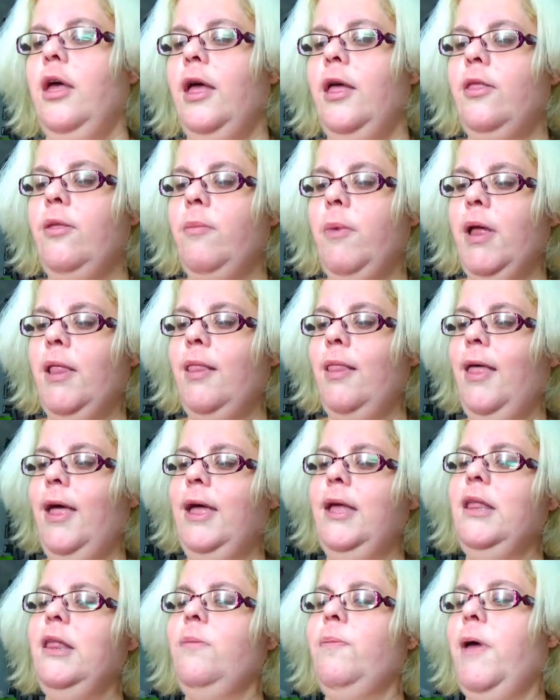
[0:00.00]
And then my
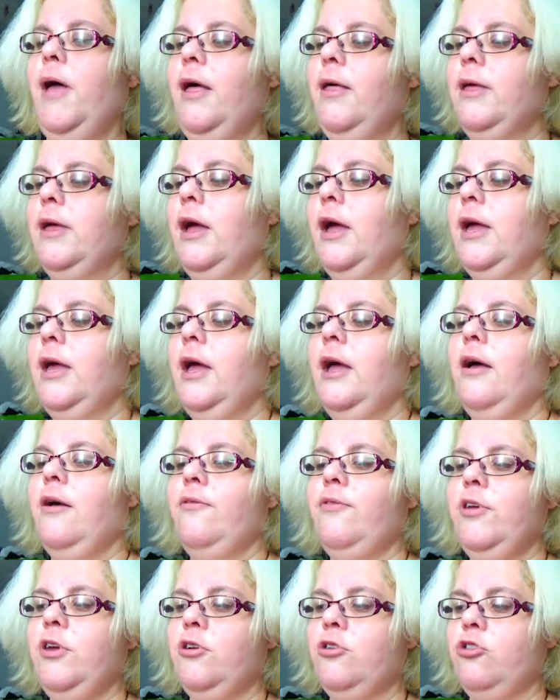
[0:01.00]
last palette I
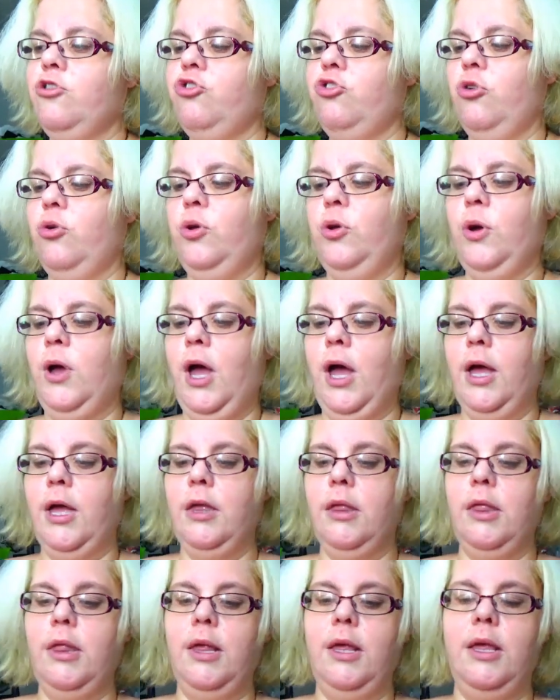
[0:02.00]
have here to show you
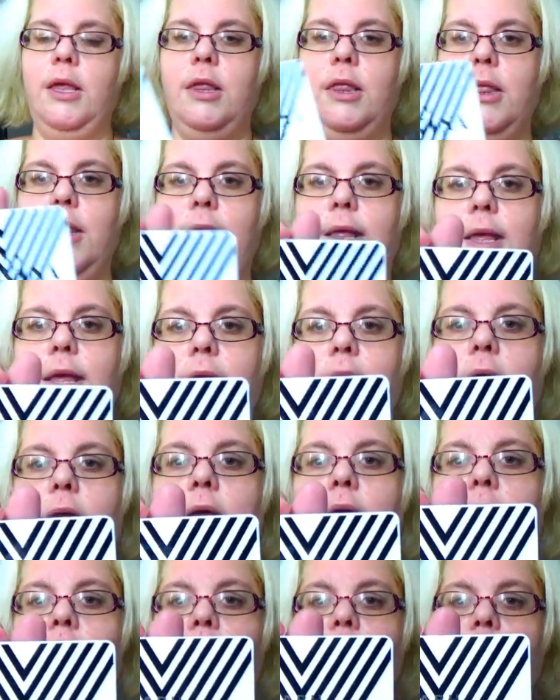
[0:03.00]
guys is the
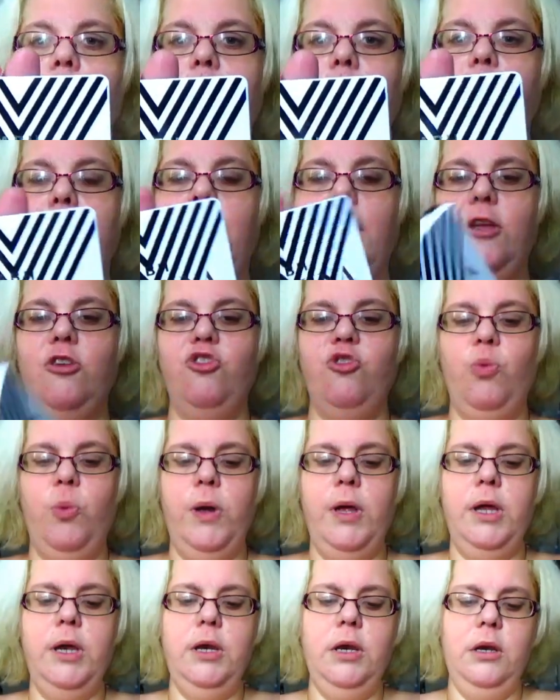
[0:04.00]
A B H
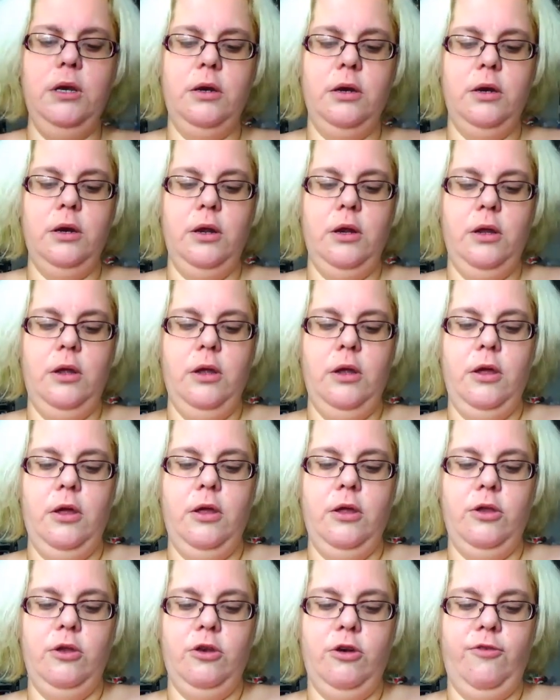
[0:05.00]
one,
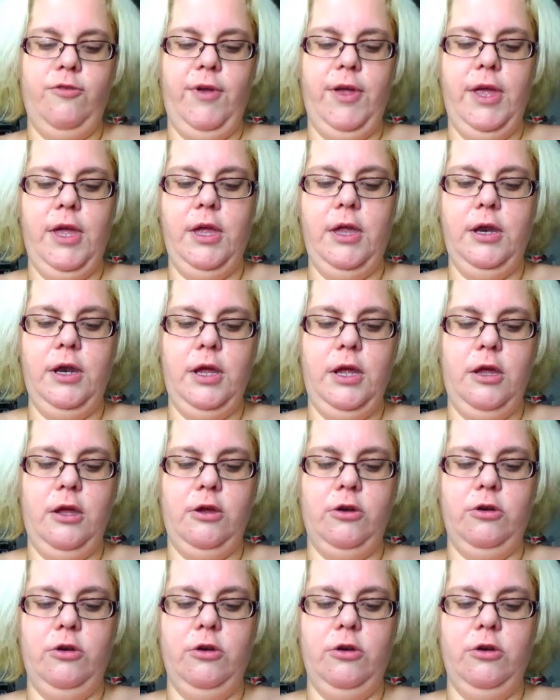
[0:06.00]
Nirvana.